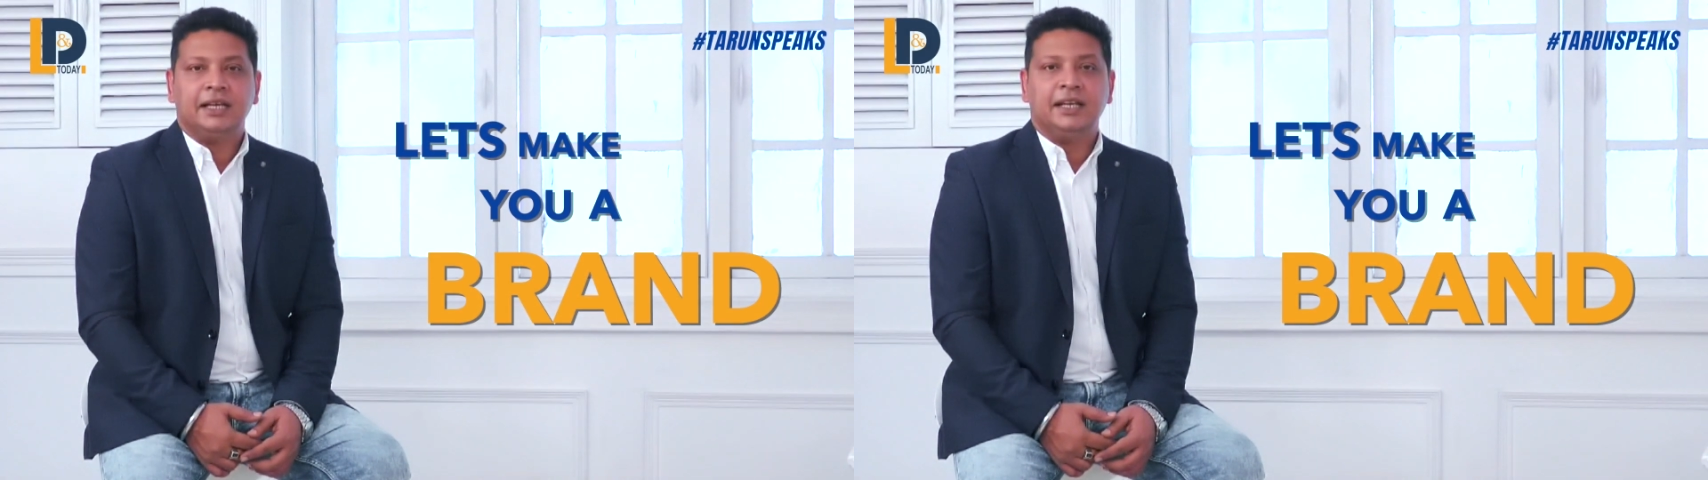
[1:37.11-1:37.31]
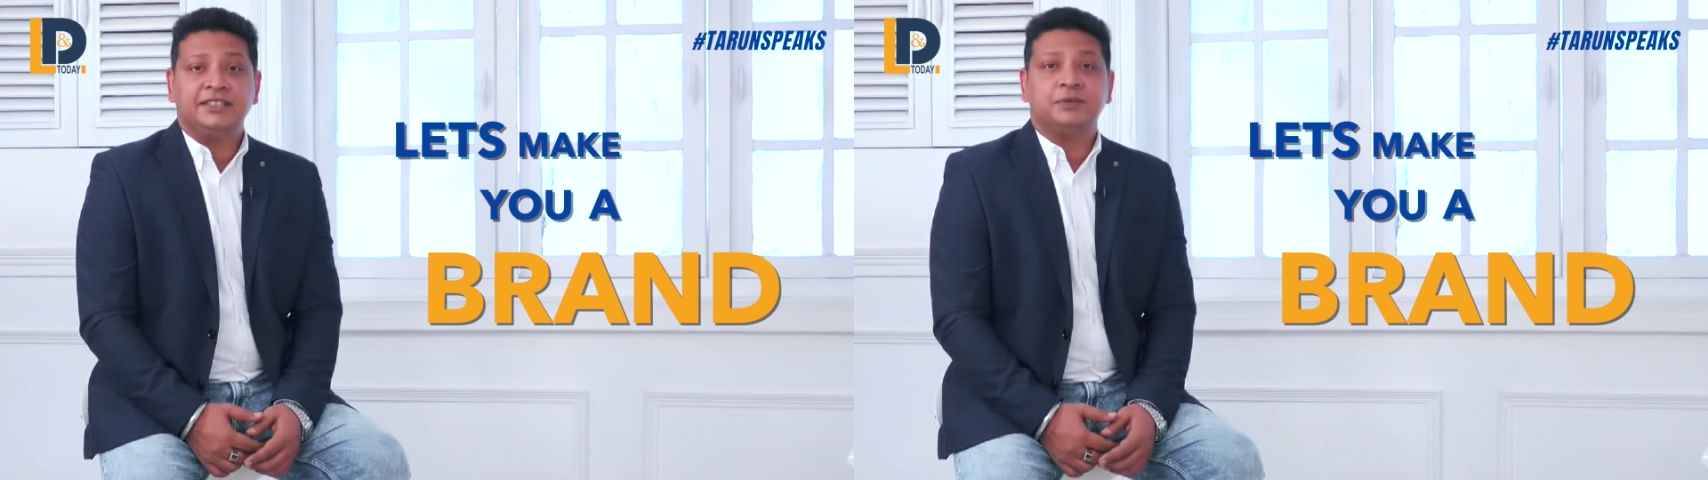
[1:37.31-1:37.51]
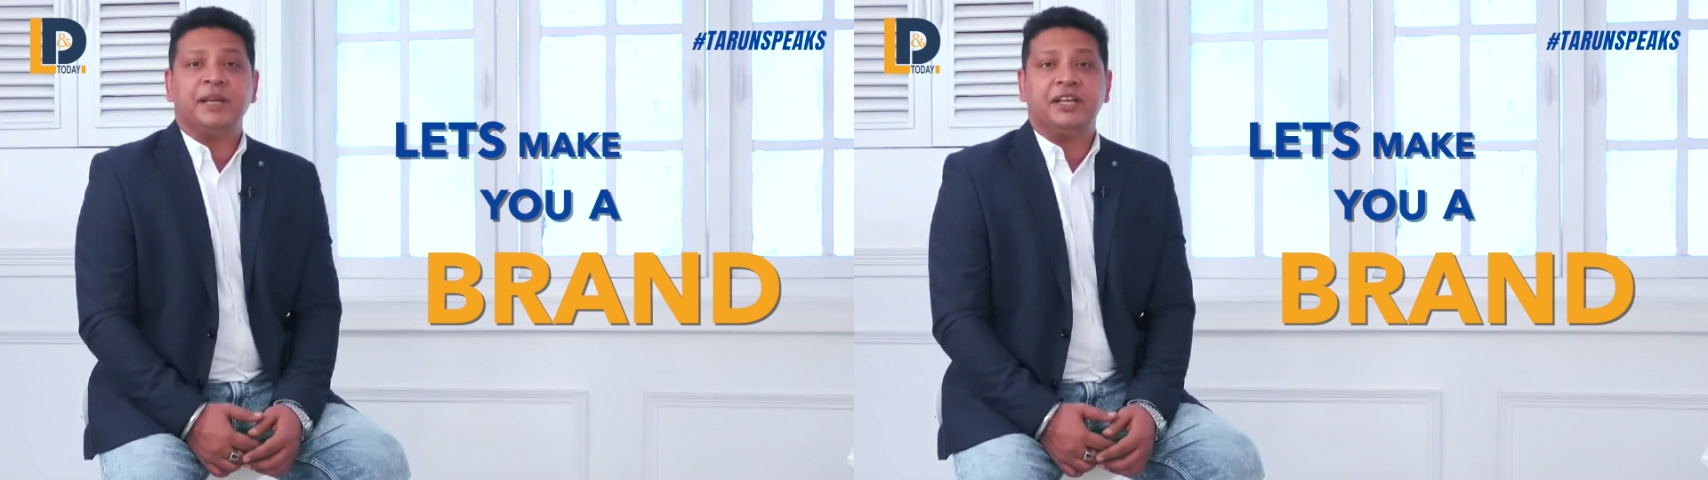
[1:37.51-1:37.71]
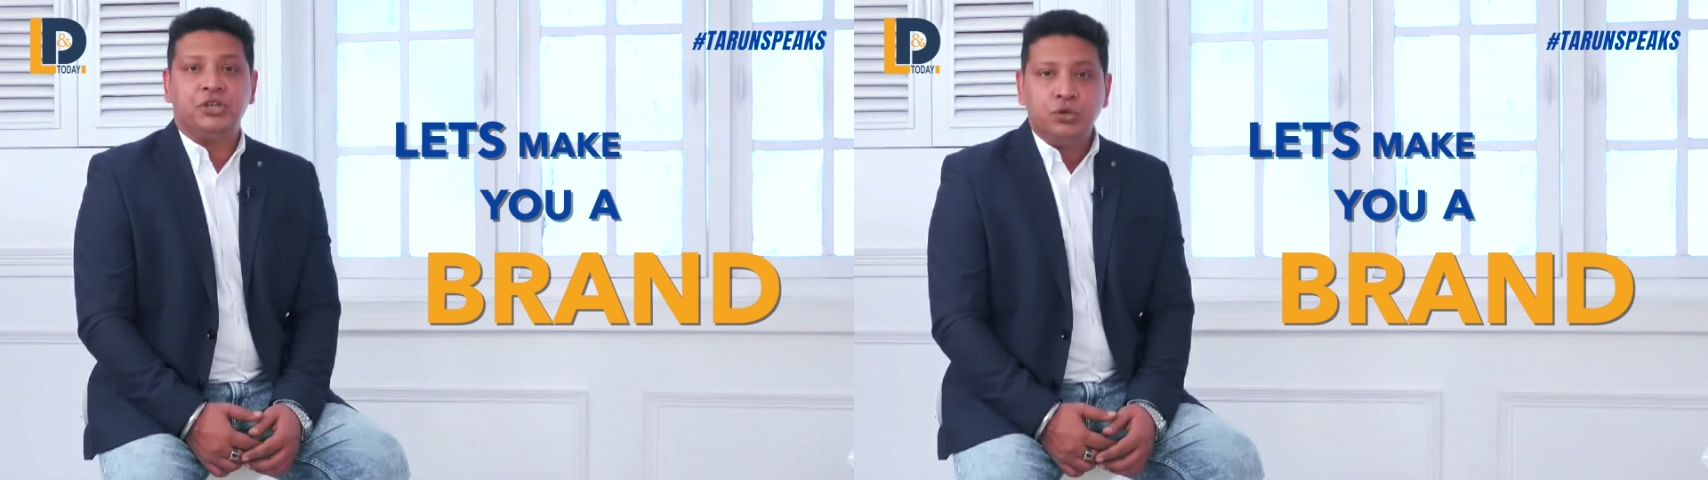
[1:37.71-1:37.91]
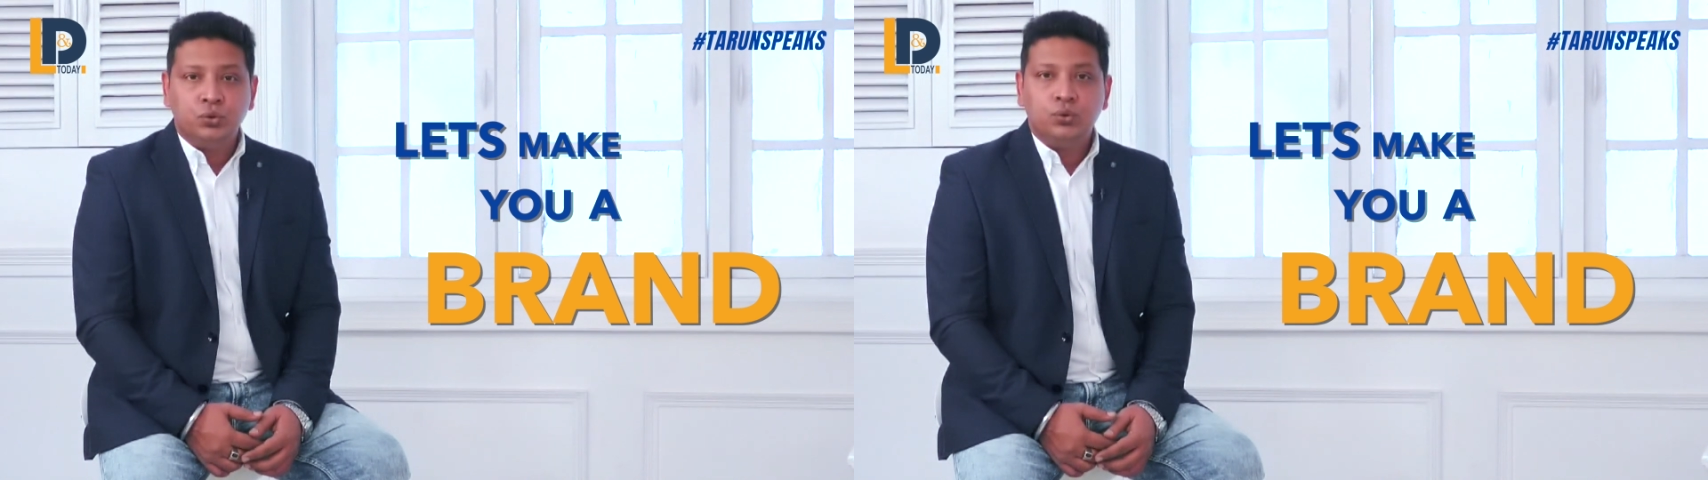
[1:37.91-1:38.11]
Let's Make
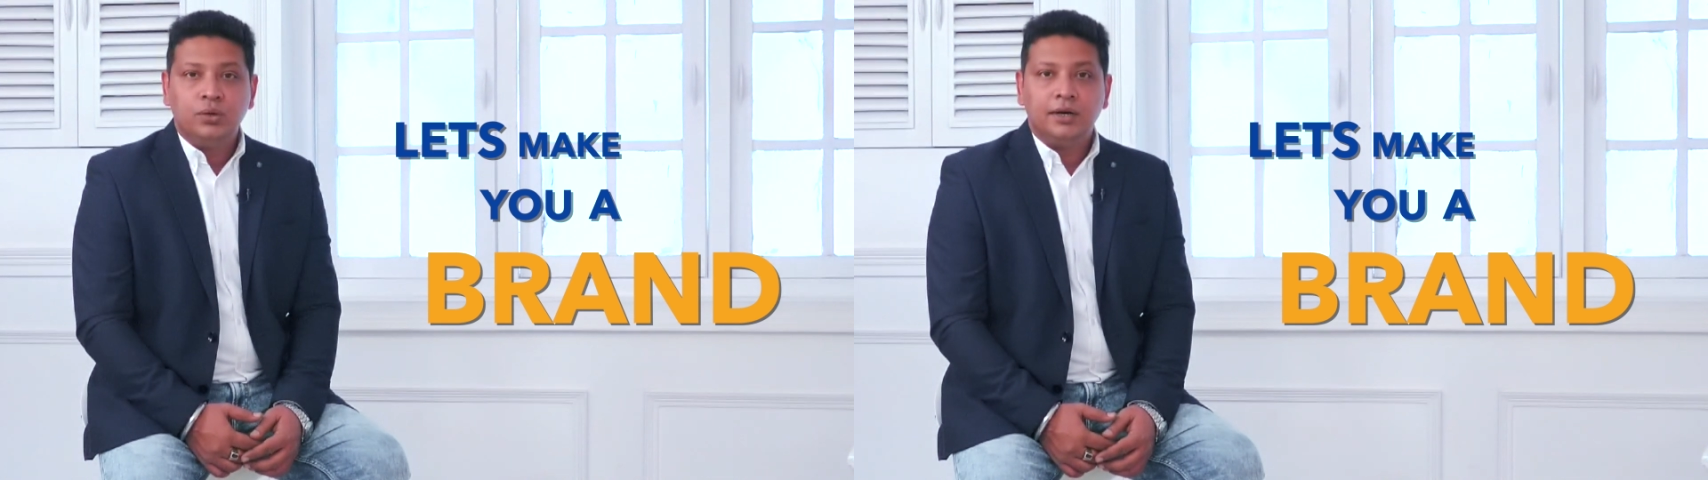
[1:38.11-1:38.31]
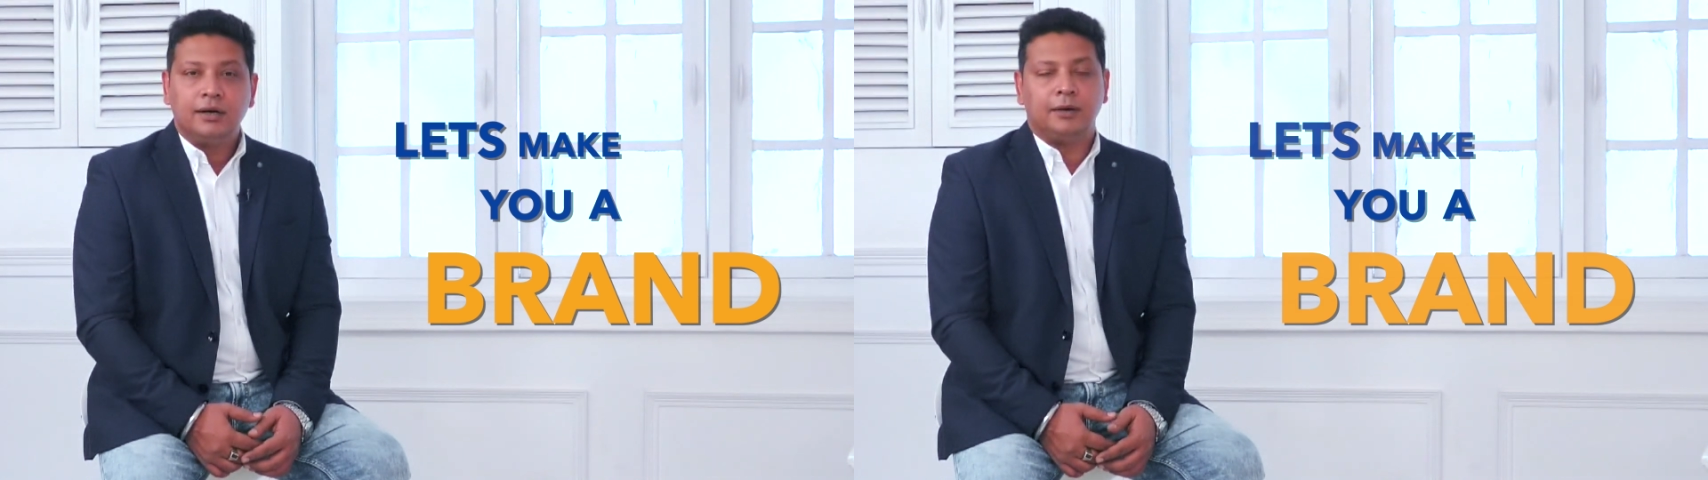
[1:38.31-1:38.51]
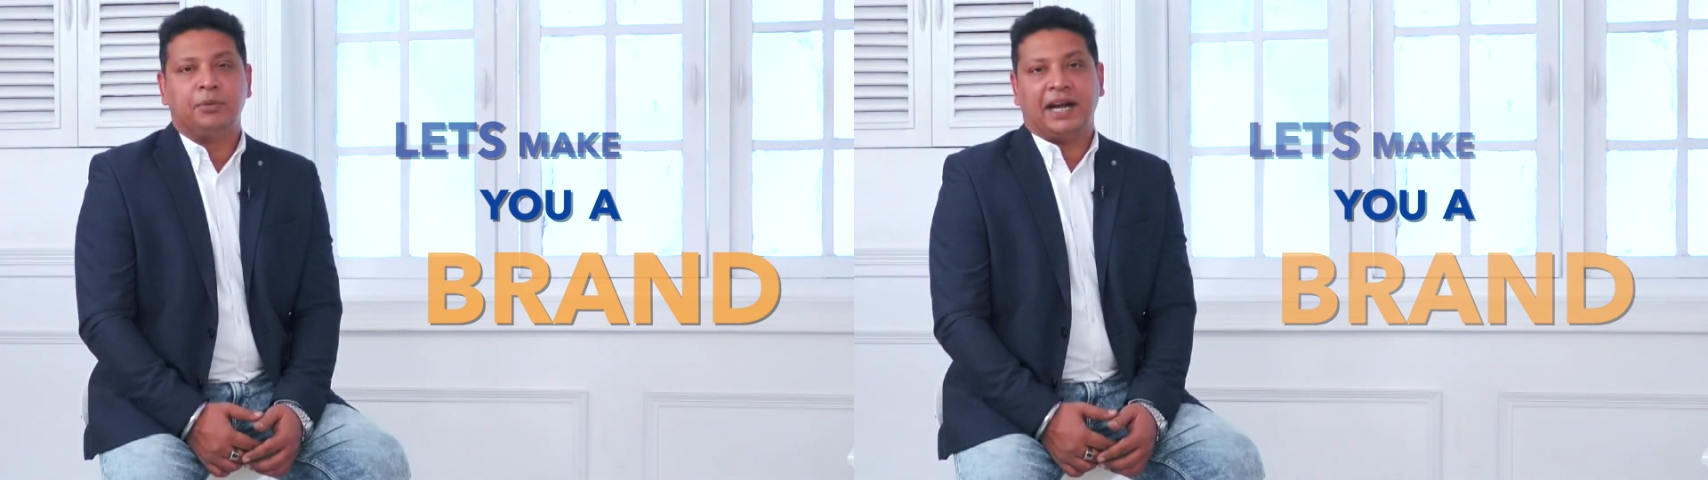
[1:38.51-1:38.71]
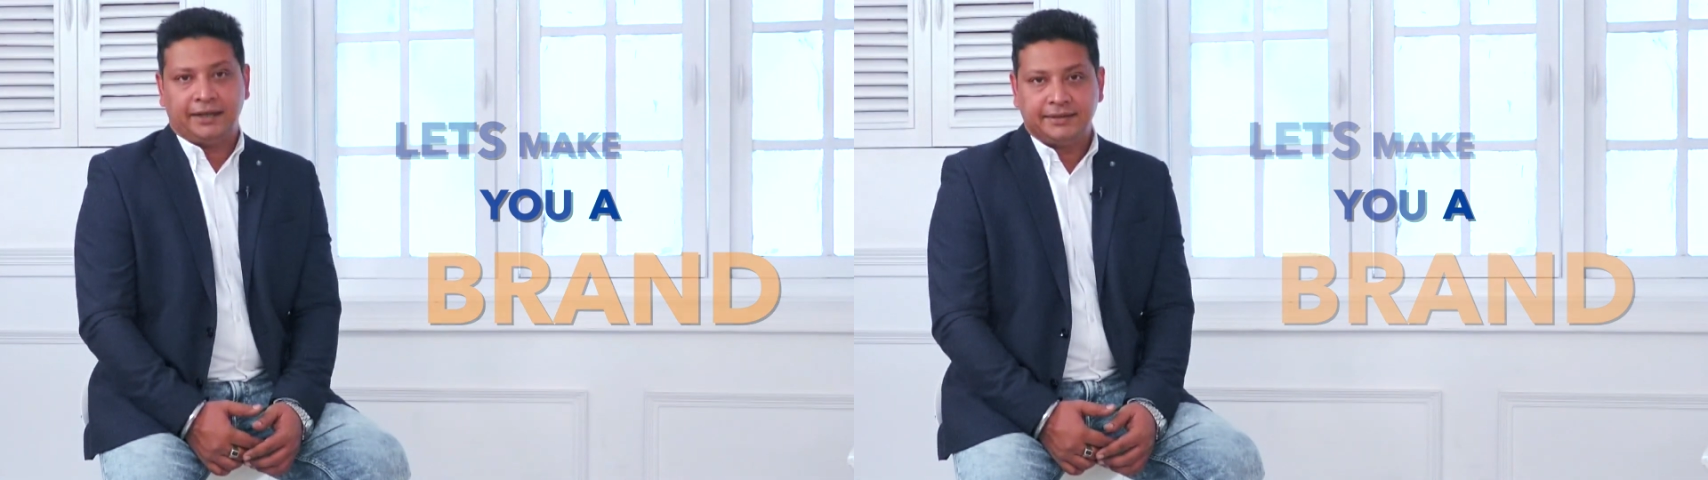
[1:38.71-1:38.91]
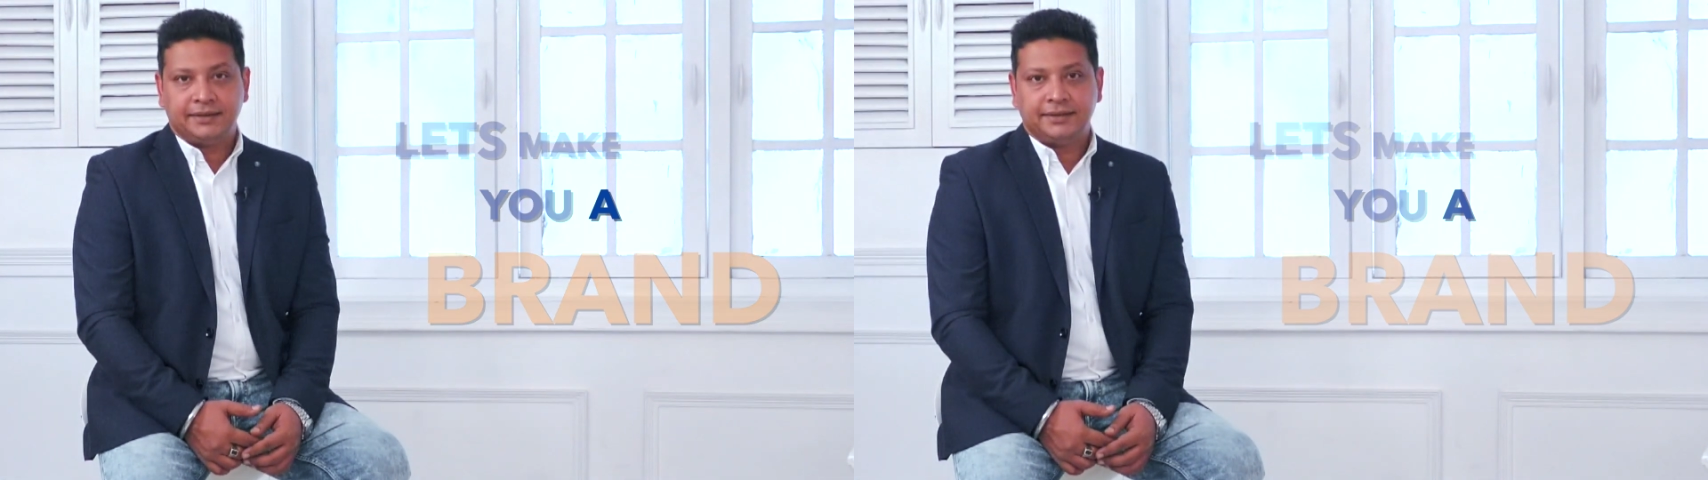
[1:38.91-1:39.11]
You a Brand.